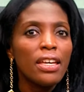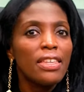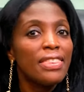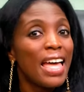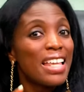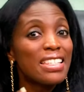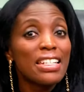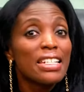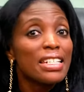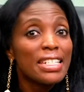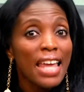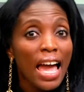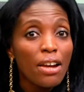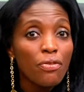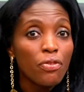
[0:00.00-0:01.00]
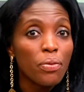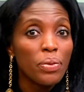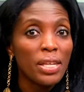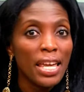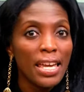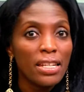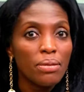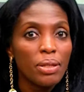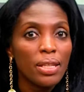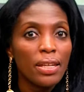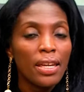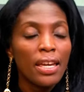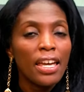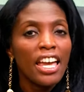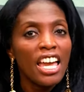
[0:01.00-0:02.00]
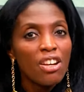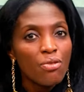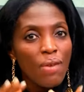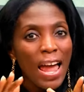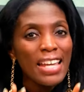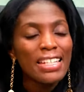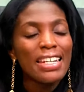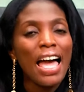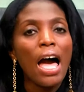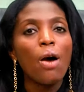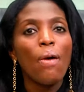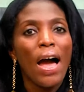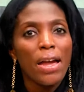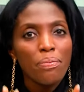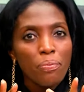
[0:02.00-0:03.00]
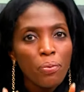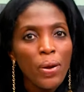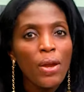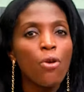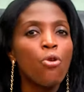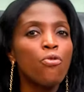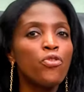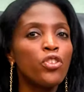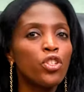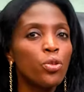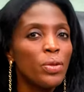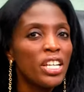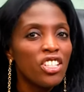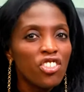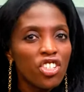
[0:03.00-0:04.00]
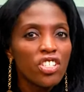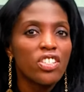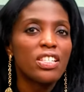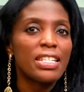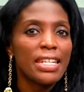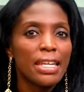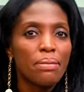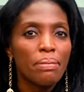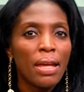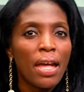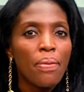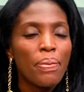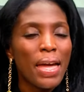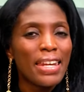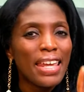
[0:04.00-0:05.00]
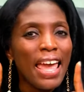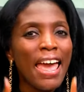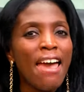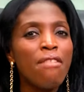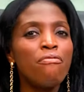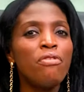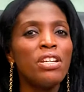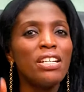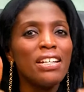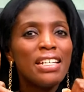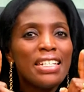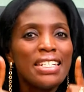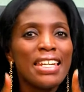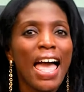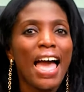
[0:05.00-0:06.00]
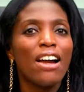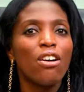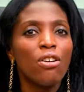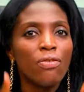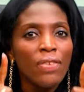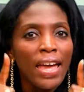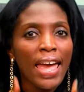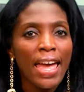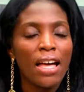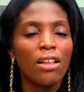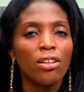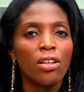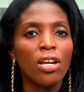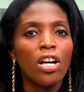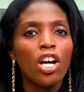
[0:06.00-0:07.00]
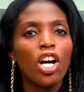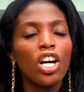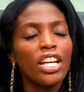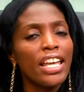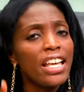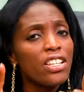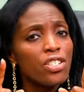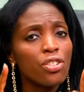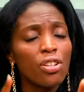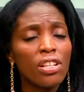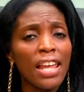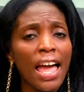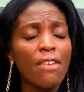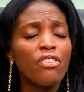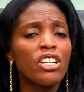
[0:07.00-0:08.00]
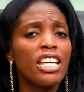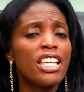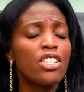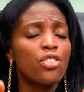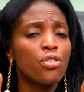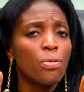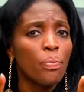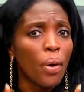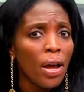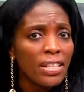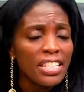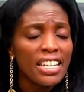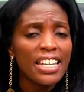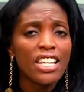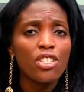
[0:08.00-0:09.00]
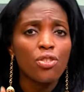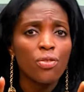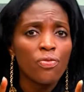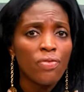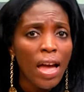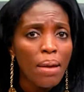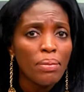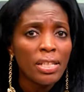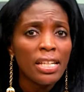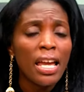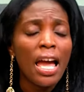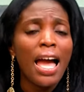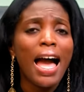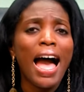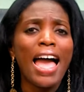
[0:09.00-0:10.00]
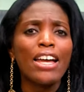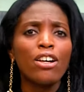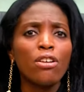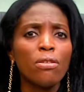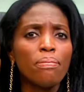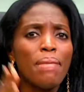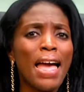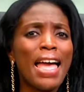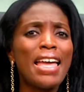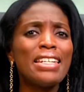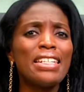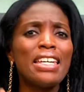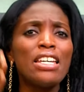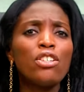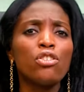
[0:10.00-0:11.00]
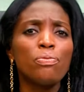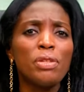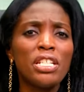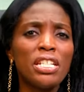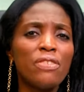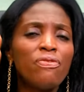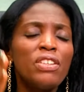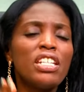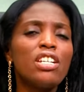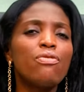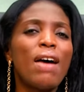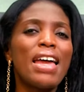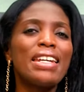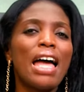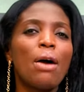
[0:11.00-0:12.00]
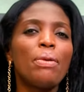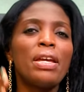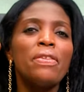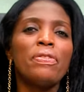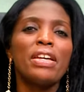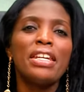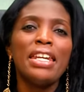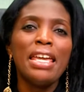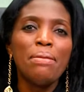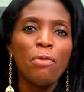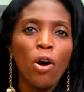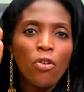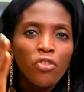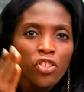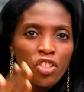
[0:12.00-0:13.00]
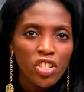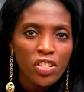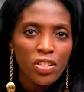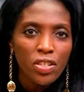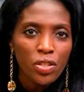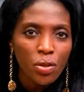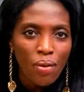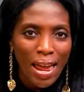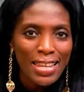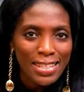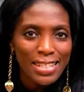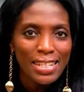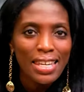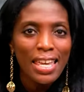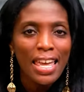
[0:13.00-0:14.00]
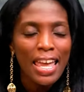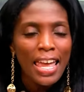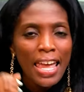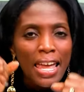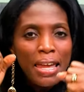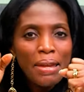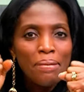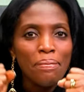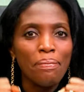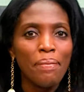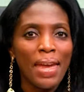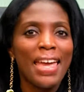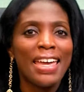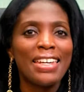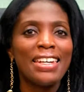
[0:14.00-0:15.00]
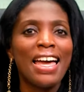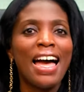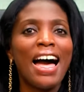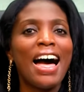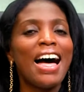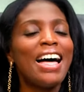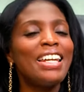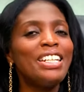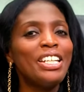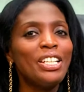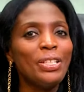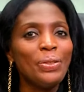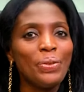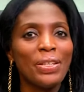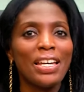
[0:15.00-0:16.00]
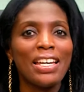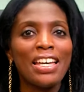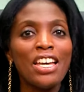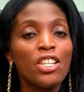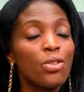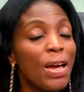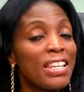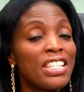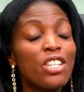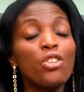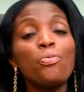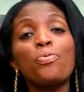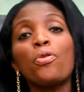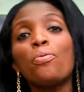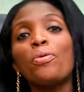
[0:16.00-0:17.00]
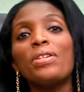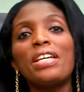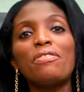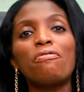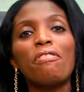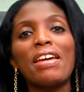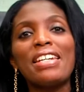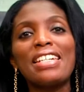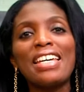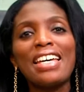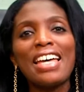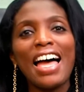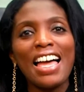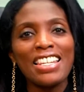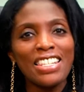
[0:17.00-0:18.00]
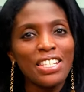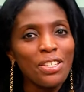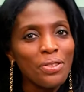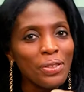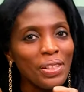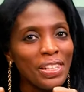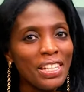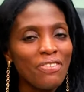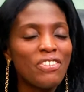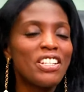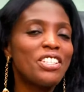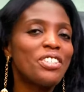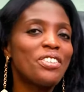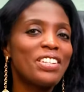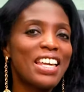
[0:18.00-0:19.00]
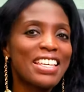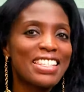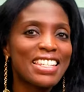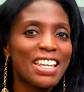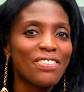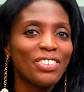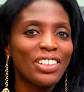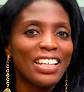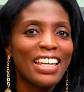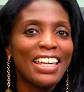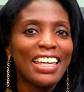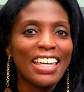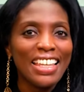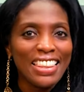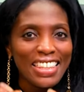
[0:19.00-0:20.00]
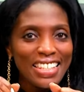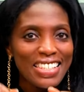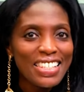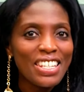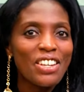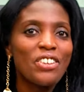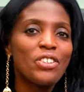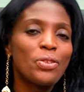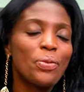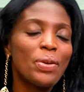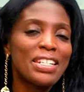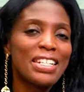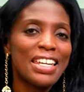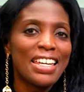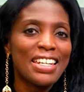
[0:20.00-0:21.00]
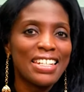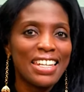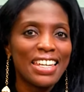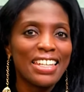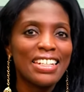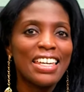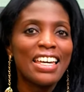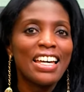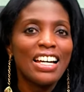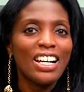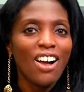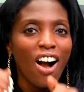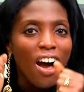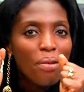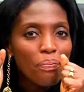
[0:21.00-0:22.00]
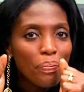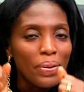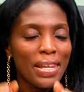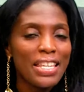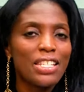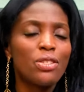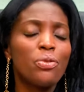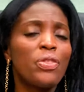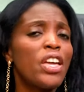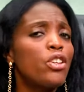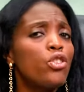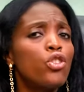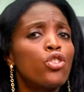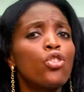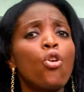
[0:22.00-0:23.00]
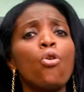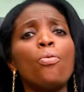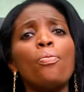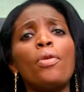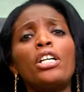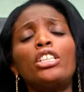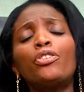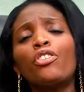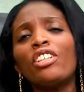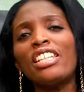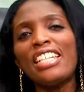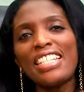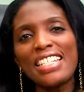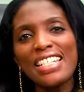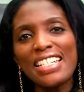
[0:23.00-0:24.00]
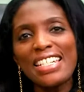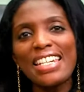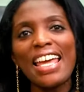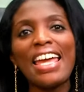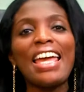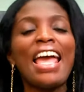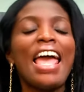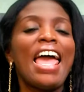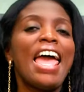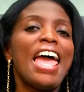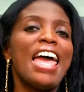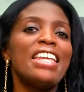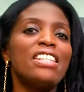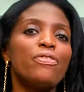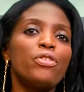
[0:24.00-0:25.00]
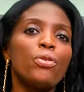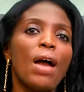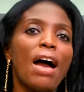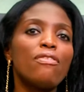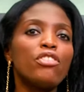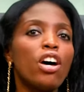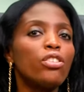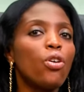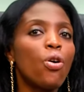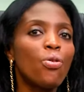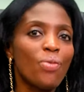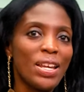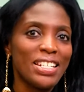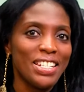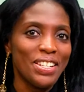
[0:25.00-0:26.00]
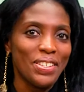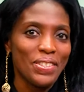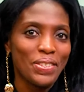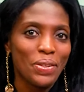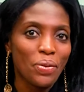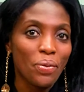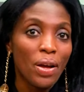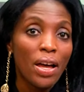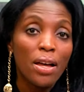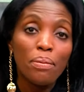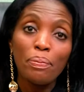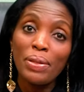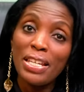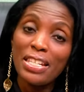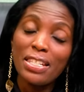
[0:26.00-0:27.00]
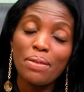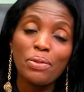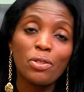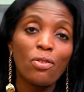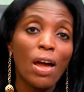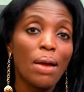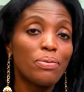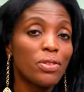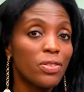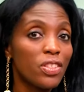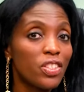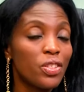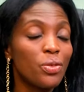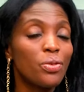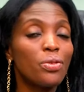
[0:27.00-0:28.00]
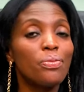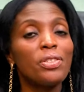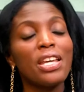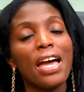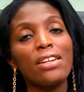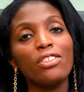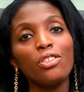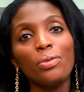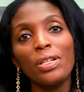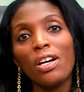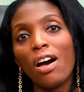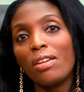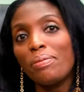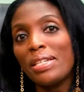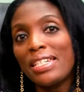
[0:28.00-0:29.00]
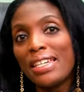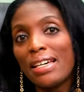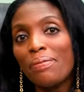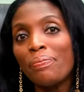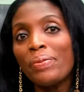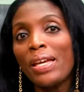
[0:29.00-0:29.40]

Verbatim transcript: that's an attack from the enemy. And right now, I pray over you in Jesus' name that every attack of hell against your life, against your body, against your family, I command it to be defeated right now in the name of Jesus Christ. Amen. Hallelujah. So I see you promoted, friend. I see you lifted to your next level in this year 2018. God bless you. Thank you so much for listening today. And if you have not already done so, please subscribe to this YouTube channel, Knowing God Media.